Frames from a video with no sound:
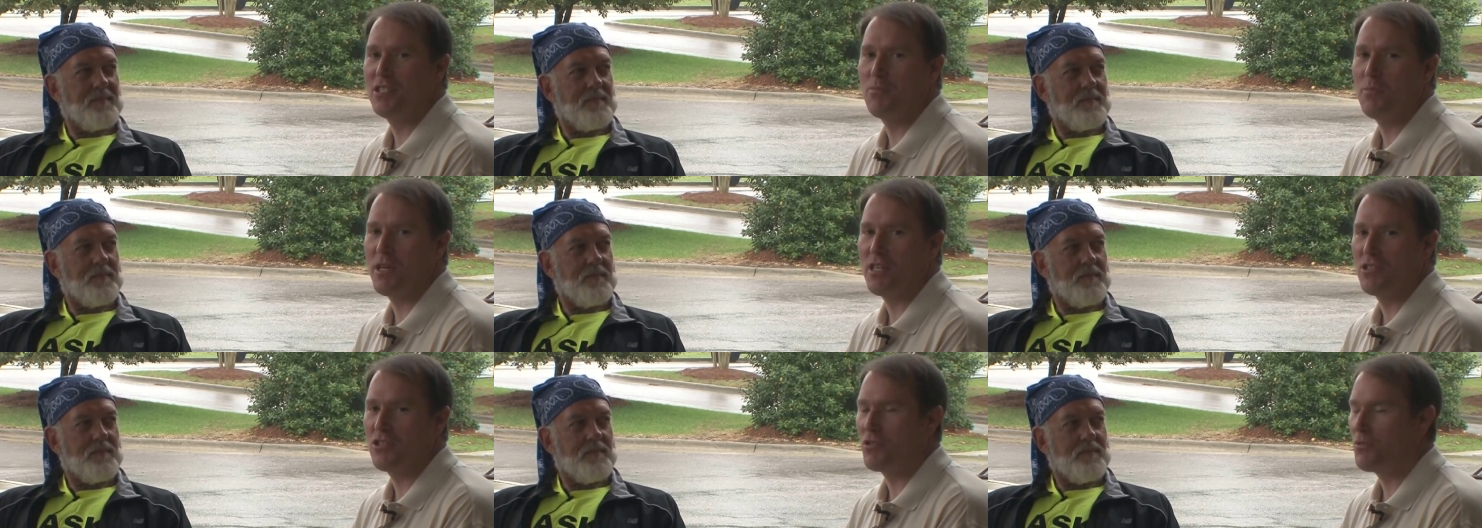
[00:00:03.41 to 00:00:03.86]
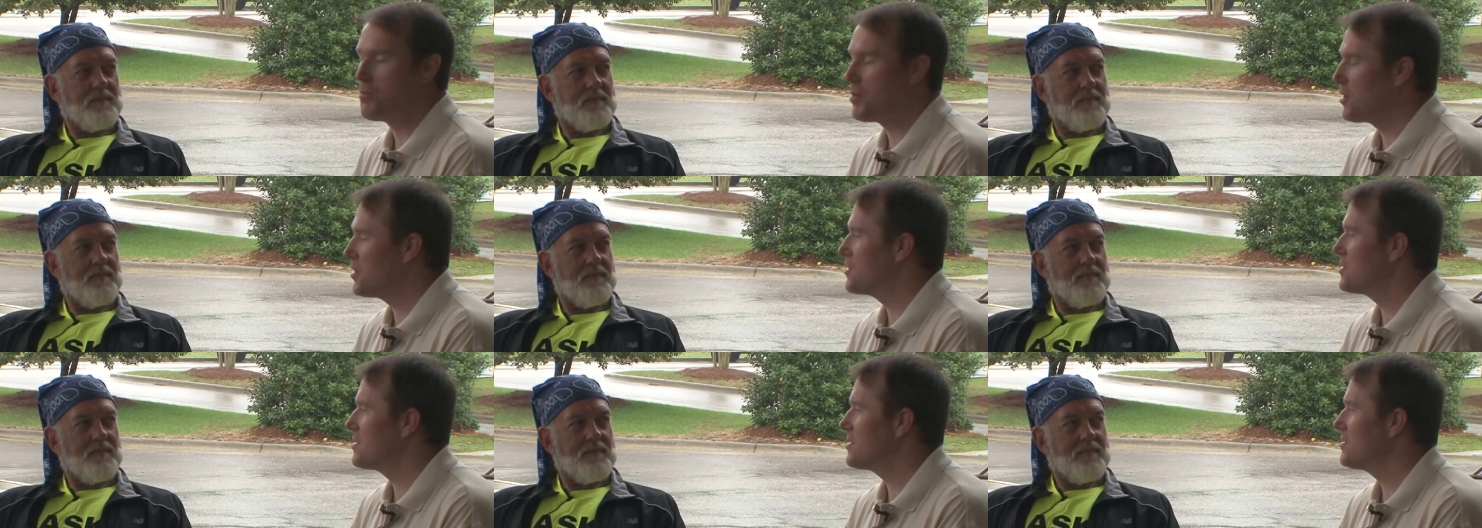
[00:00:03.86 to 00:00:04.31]
Speaker 1: special
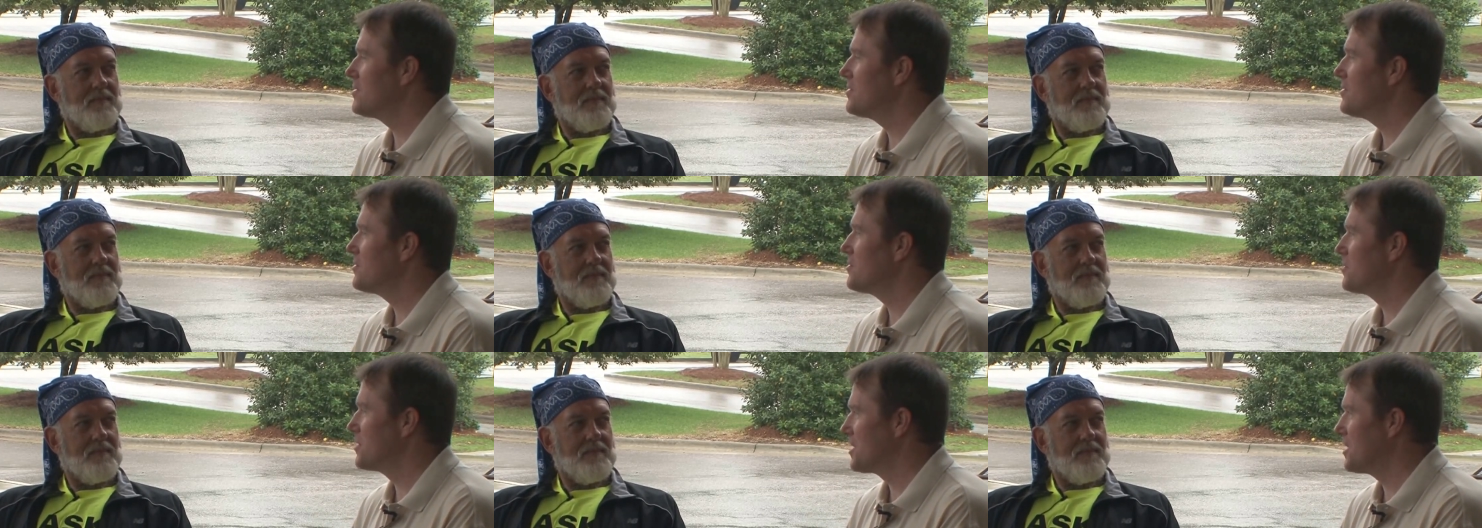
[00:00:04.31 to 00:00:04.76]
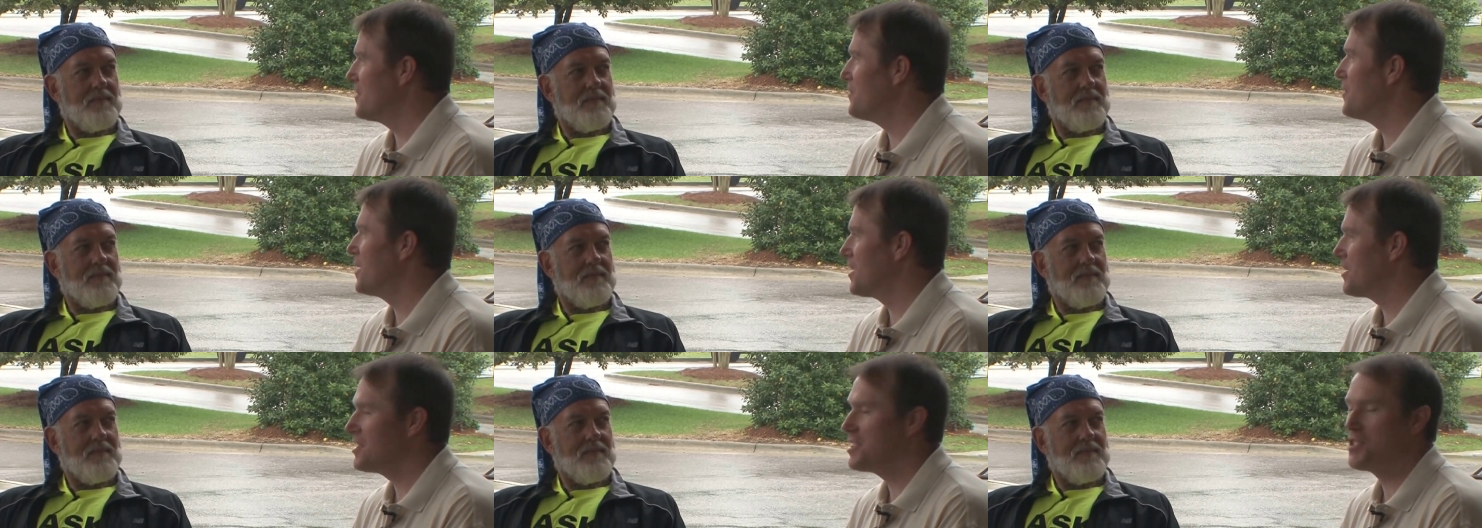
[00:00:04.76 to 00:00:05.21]
person with a
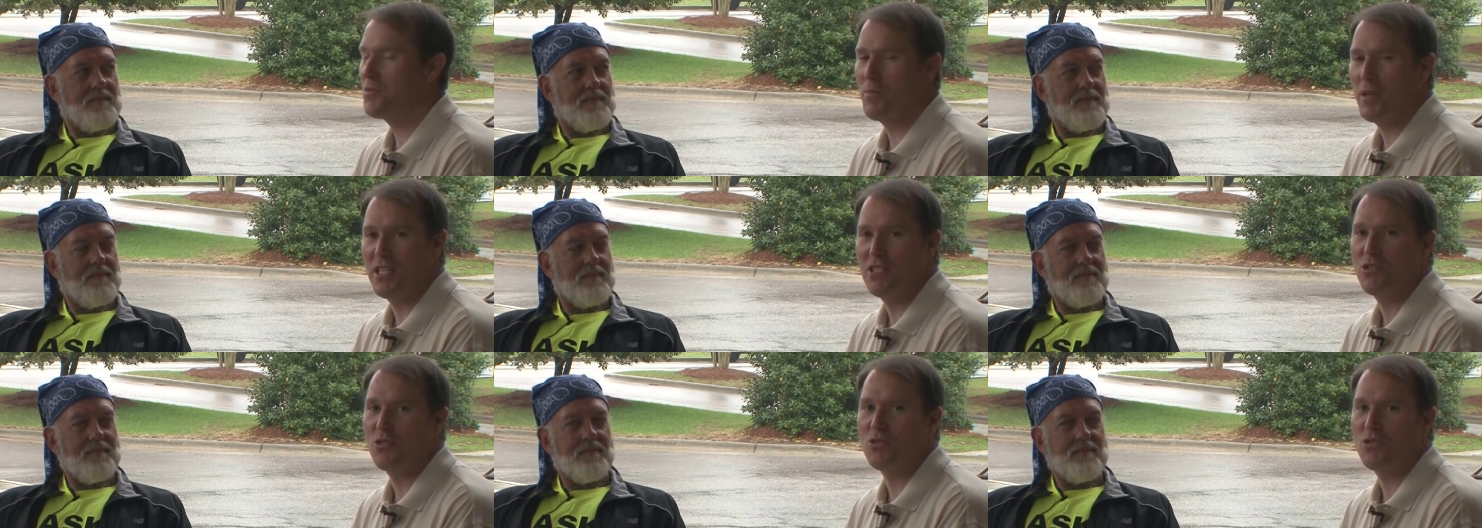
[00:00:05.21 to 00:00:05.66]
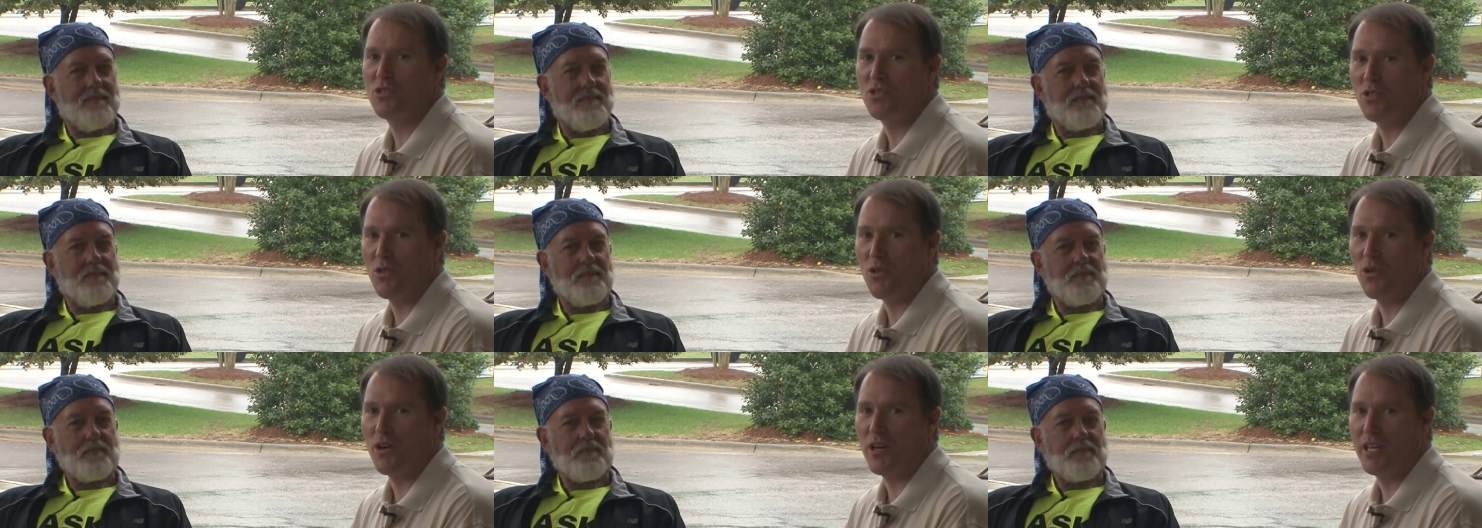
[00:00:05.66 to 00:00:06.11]
very special
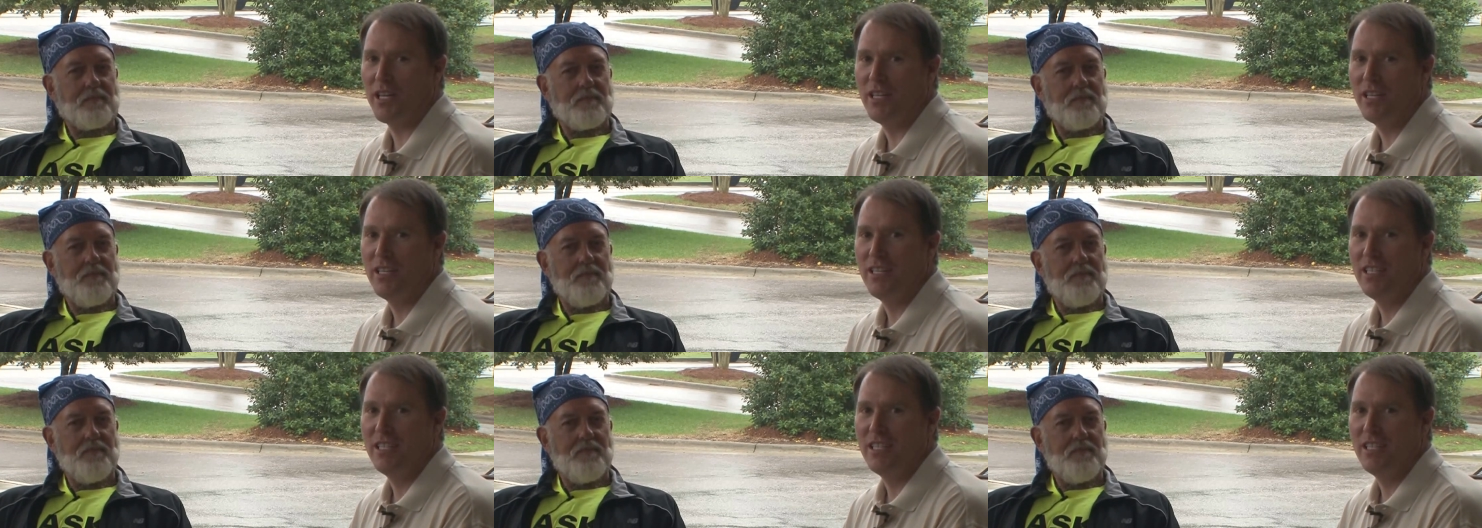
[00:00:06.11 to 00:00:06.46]
story.